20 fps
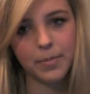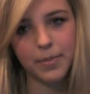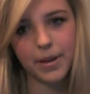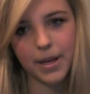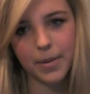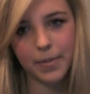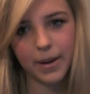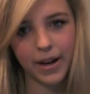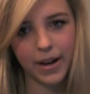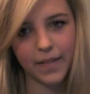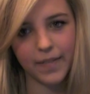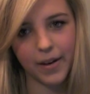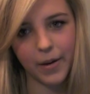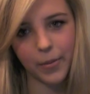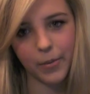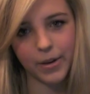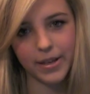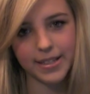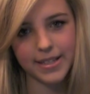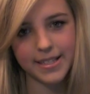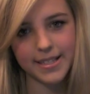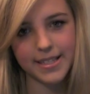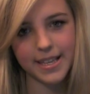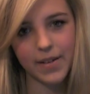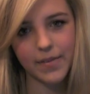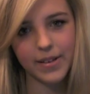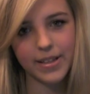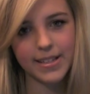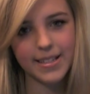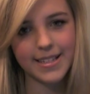pick a pair that wasn't
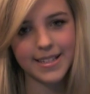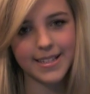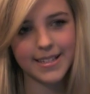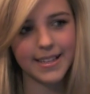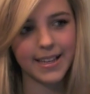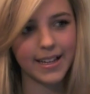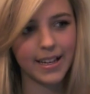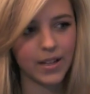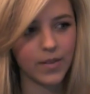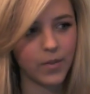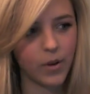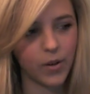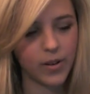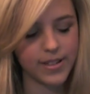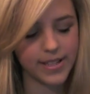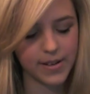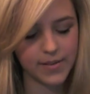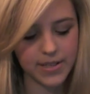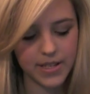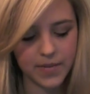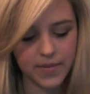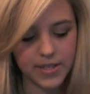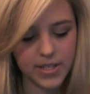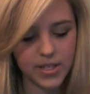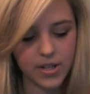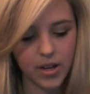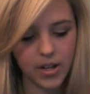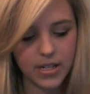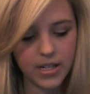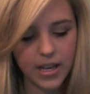7s, because I kind of always have
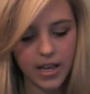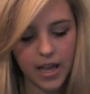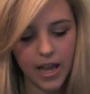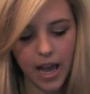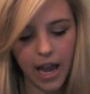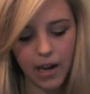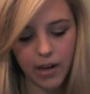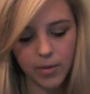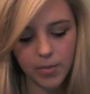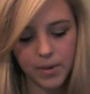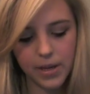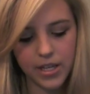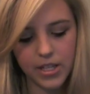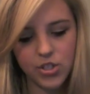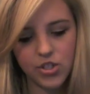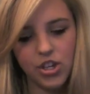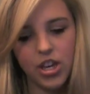7s on, I would pick